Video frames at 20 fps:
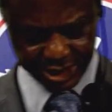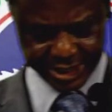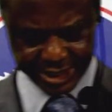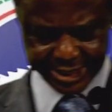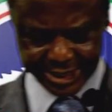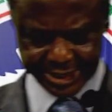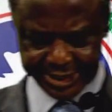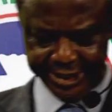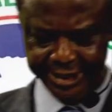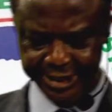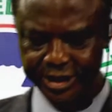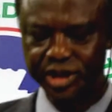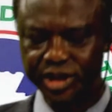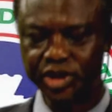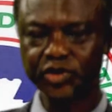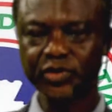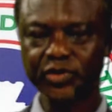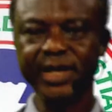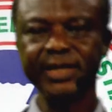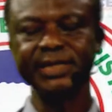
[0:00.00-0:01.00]
He
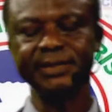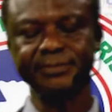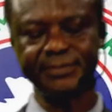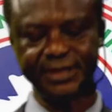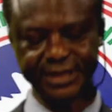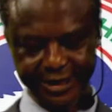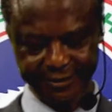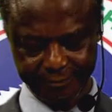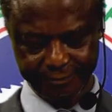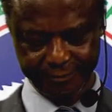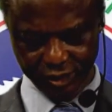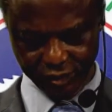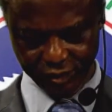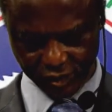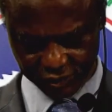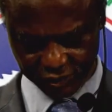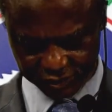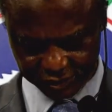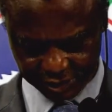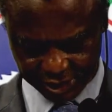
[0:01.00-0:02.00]
restrained himself
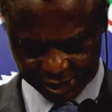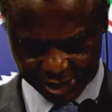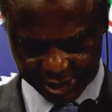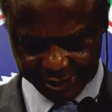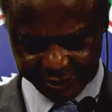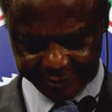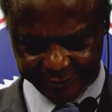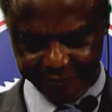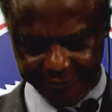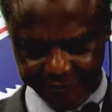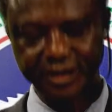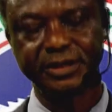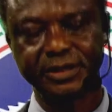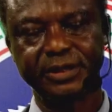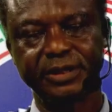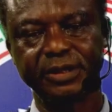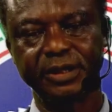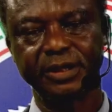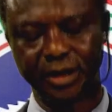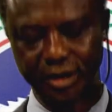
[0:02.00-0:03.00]
because first,
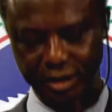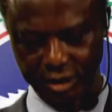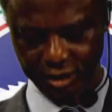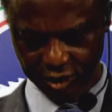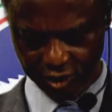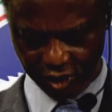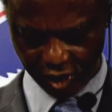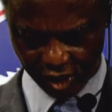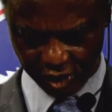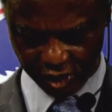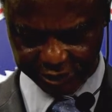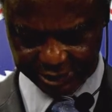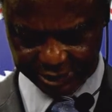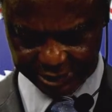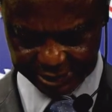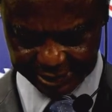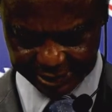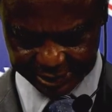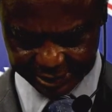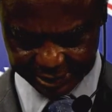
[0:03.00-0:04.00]
God
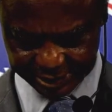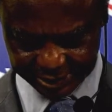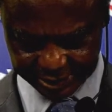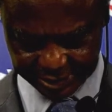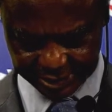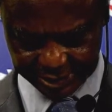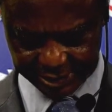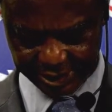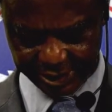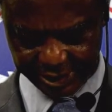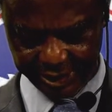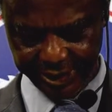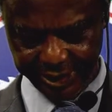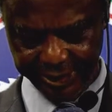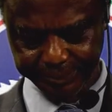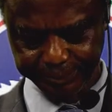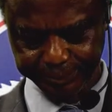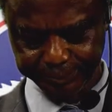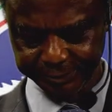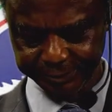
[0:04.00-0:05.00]

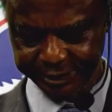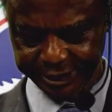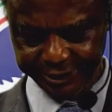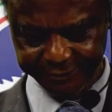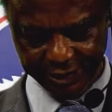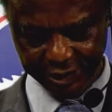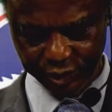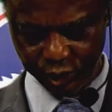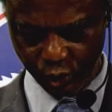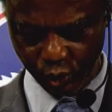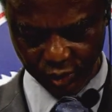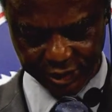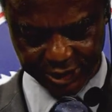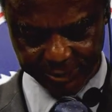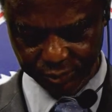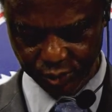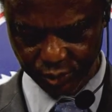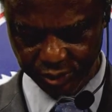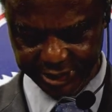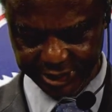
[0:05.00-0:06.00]
um, never told him to
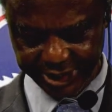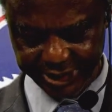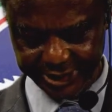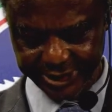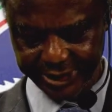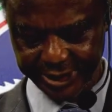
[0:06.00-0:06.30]
take